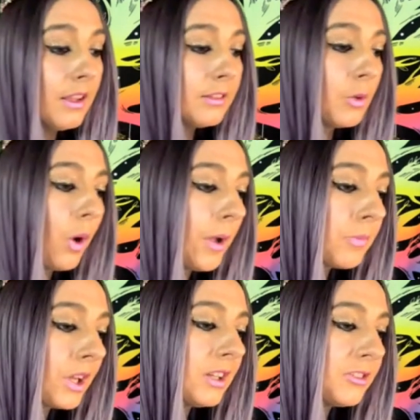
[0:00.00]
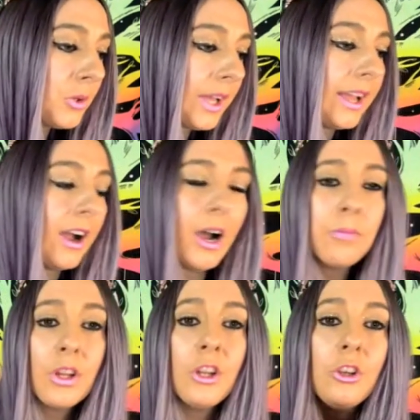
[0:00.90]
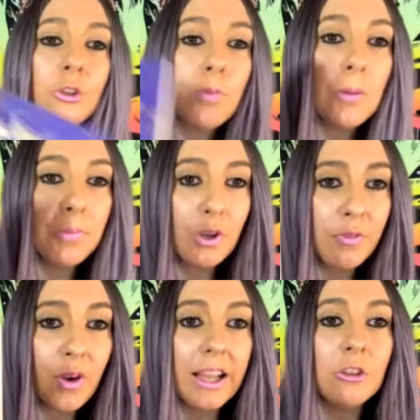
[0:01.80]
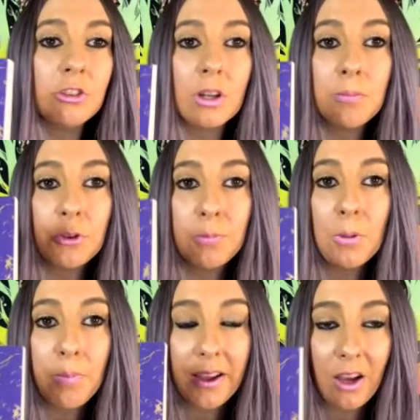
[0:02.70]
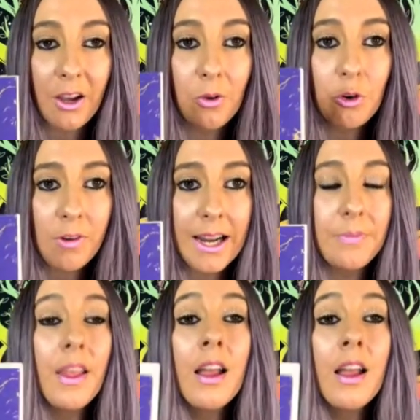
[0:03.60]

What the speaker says: So what I'm going to do here, I'm going to use my beautiful angel numbers book by Kyle Gray.